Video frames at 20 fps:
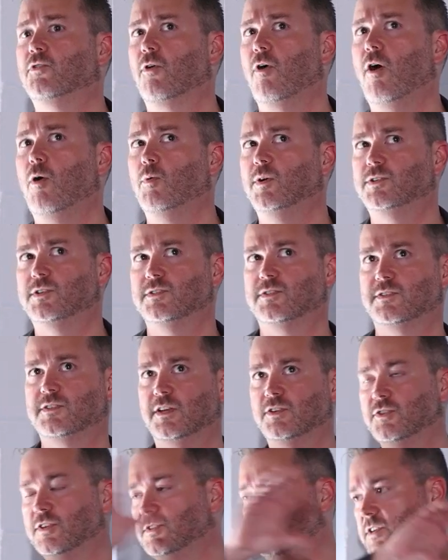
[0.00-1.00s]
crawl, which is
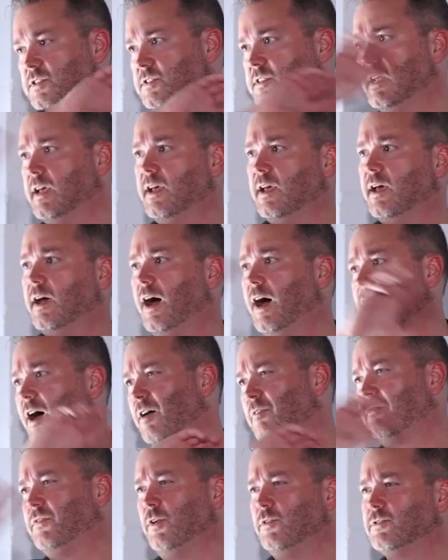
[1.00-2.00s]
essentially just uh,
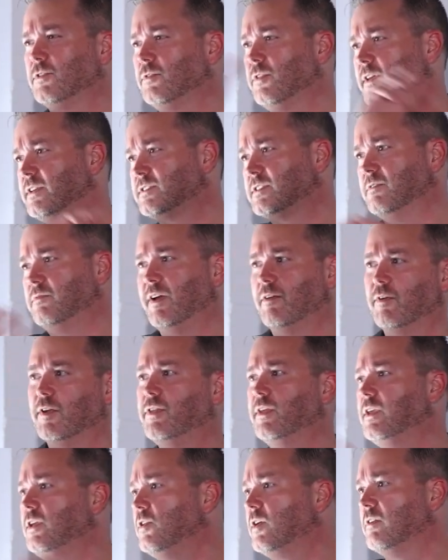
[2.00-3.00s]
a filtered list of
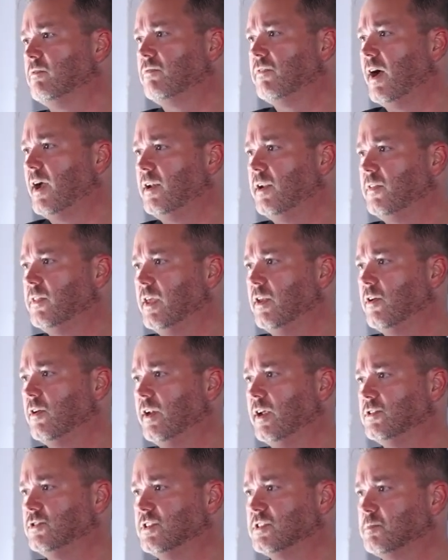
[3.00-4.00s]
everything you can find on the
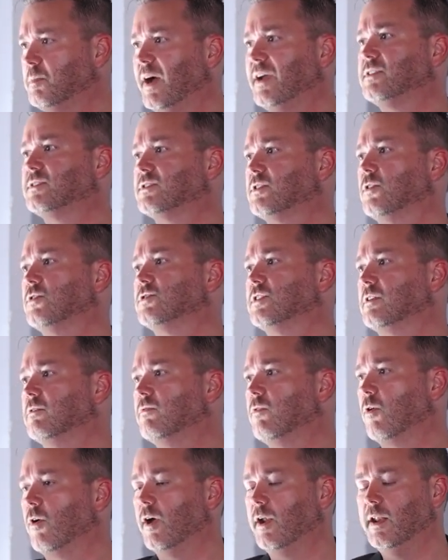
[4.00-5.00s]
internet just by searching
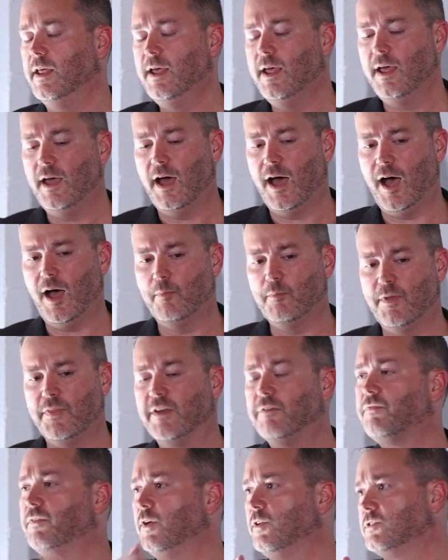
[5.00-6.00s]
for it. Um, but
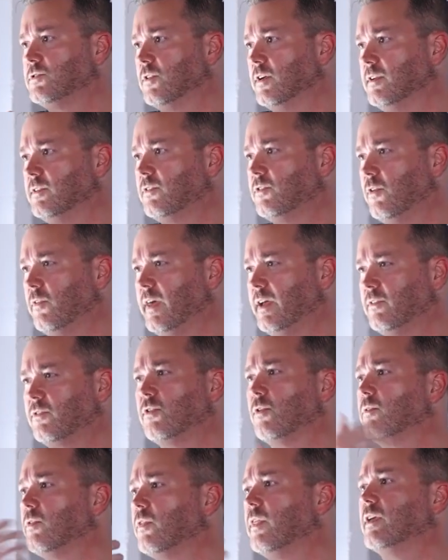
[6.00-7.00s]
they filter it so that
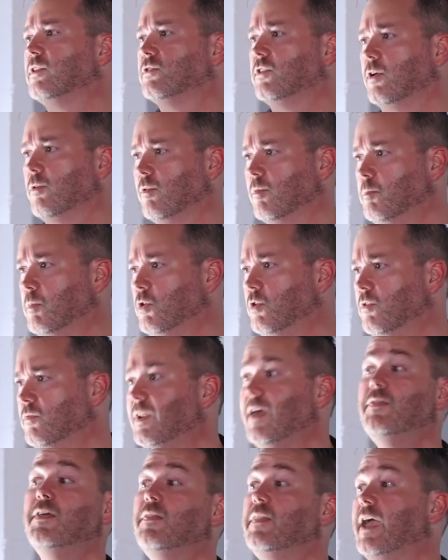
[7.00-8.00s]
certain things are
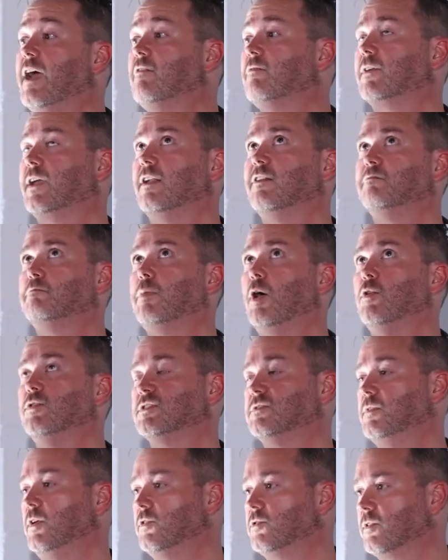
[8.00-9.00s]
removed, and then they have kind of
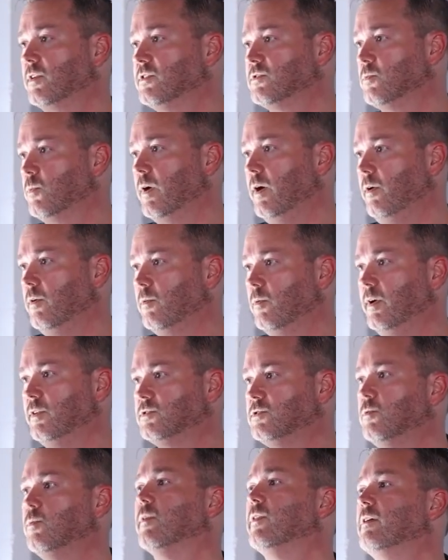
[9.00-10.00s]
post-filtering as well,
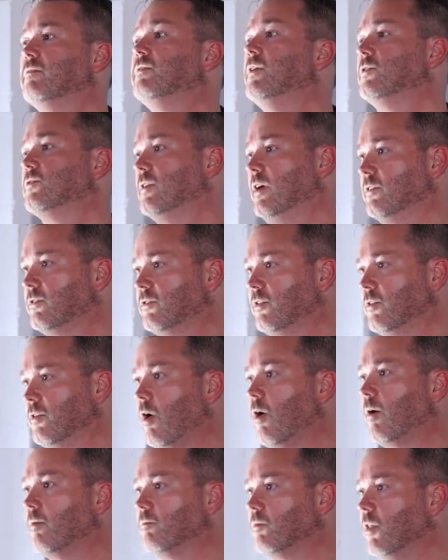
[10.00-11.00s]
well, too, where they filter out certain
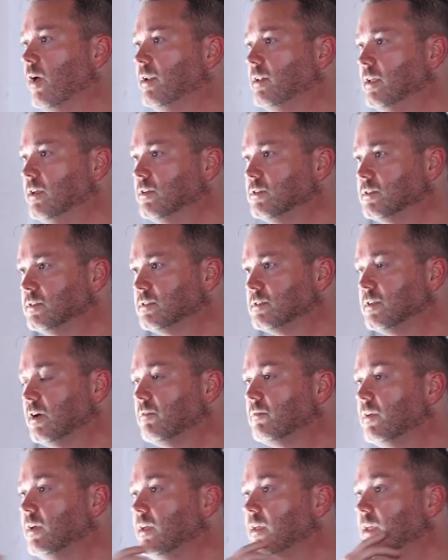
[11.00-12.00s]
harmful ideas and
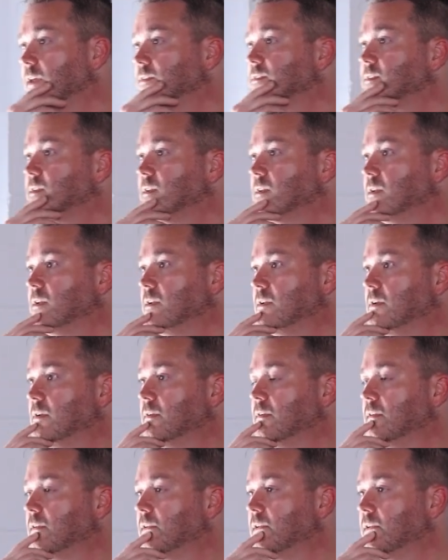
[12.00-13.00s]
stuff. Is yes. Is there a way to
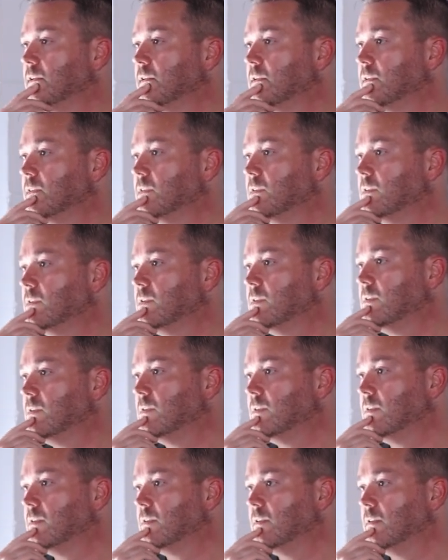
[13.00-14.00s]
get it to recommend your
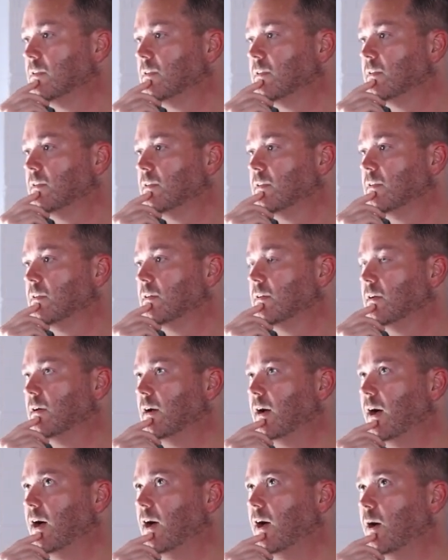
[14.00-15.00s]
business to people?
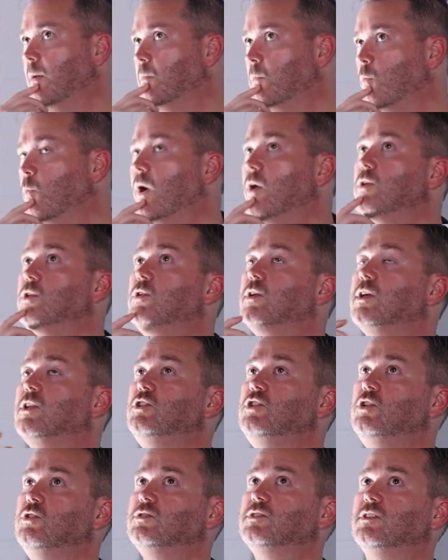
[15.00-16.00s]
Um, well, you
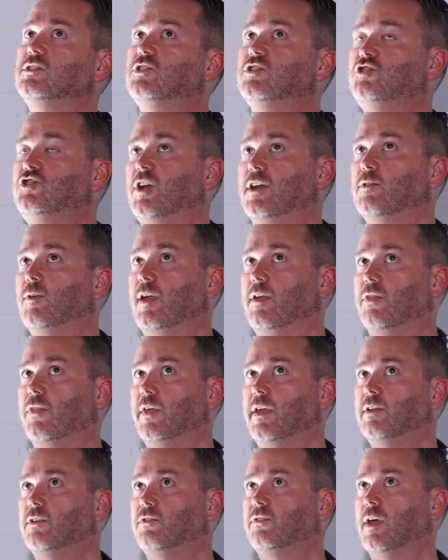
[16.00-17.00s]
can use it to generate
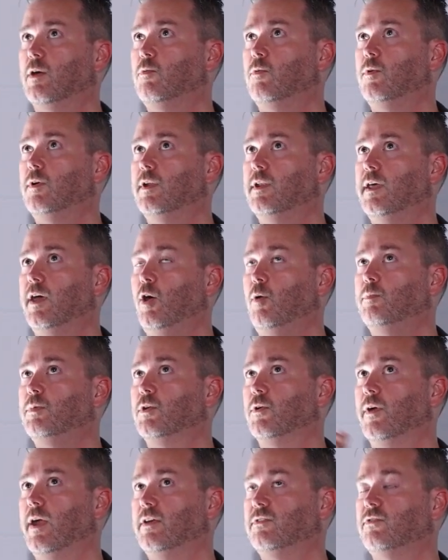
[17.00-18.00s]
things that would help
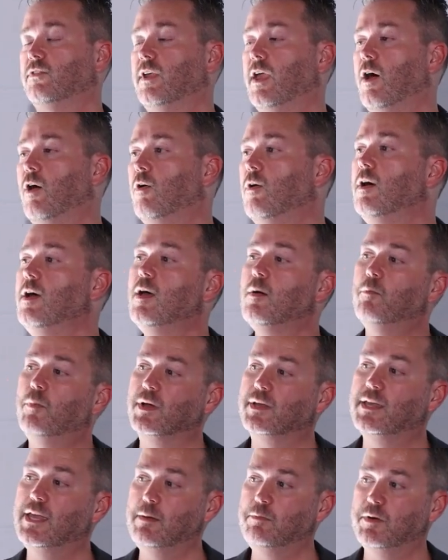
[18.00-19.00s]
your SEO,
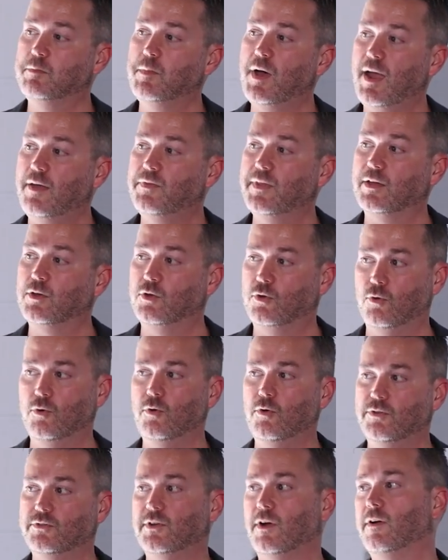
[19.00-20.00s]
but keep in mind that
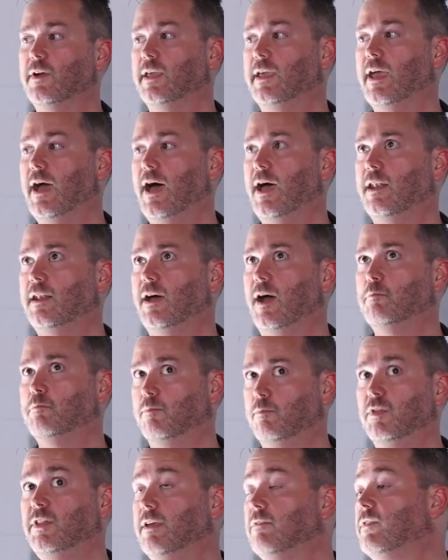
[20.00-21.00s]
Google's already got, I
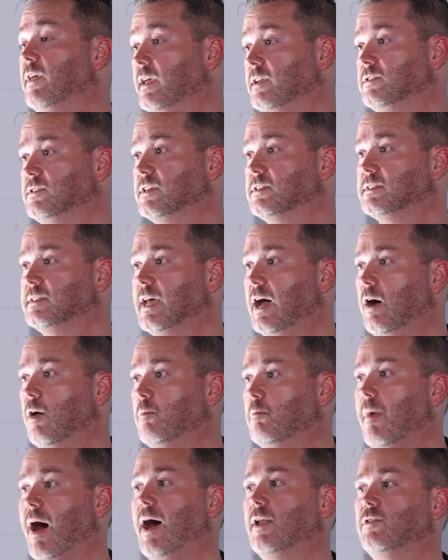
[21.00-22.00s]
believe they exist now,
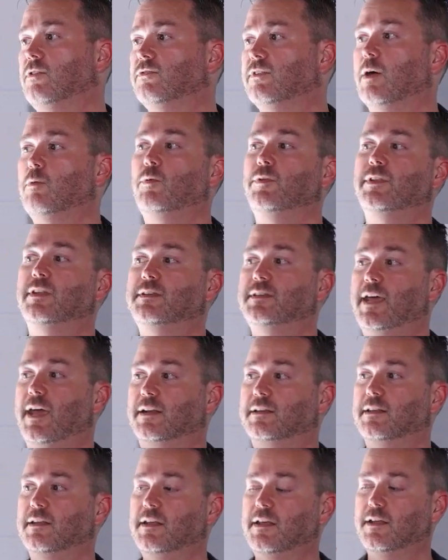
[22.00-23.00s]
models that will
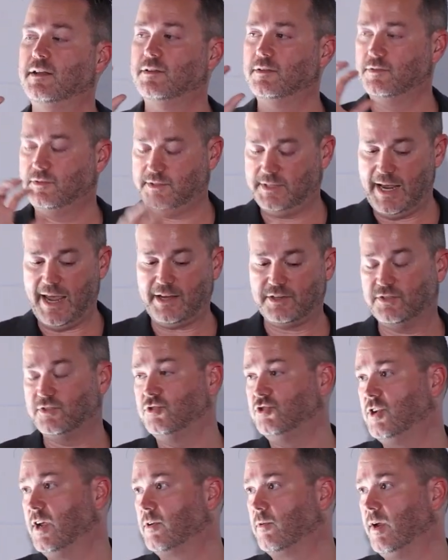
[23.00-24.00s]
detect text
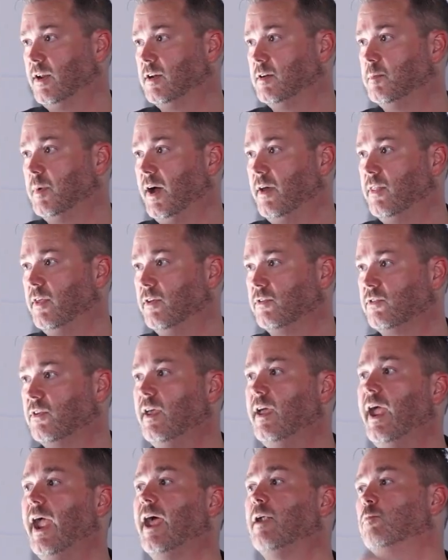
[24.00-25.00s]
generated by this
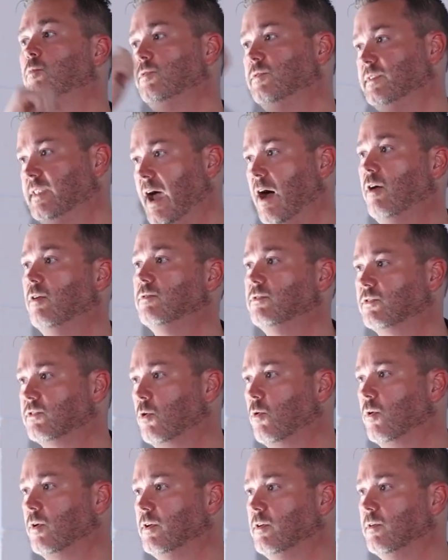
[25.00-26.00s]
and will
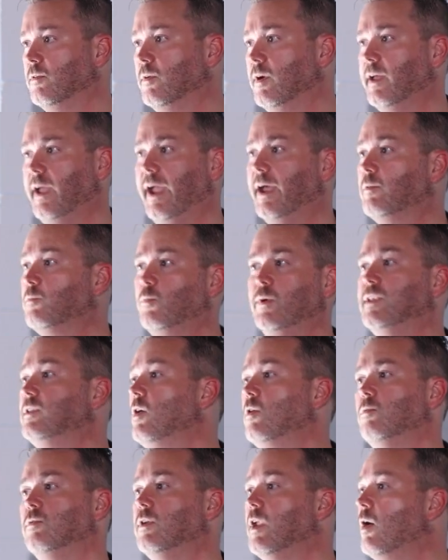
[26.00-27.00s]
downscore you. And we
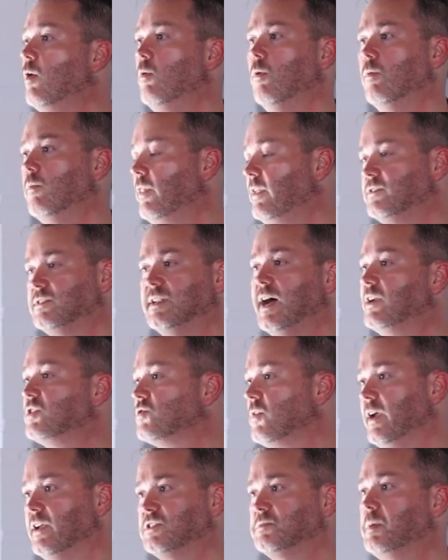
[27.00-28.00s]
don't know that's not
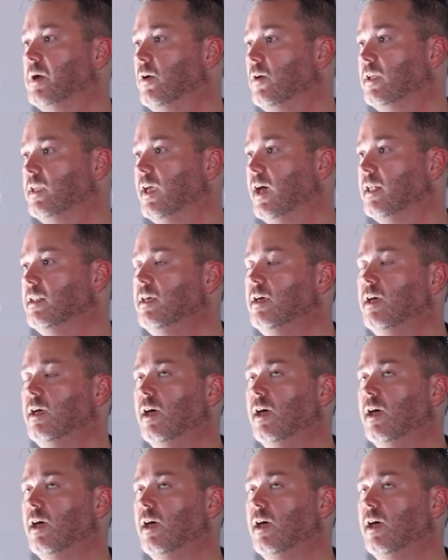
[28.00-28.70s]
transparent yet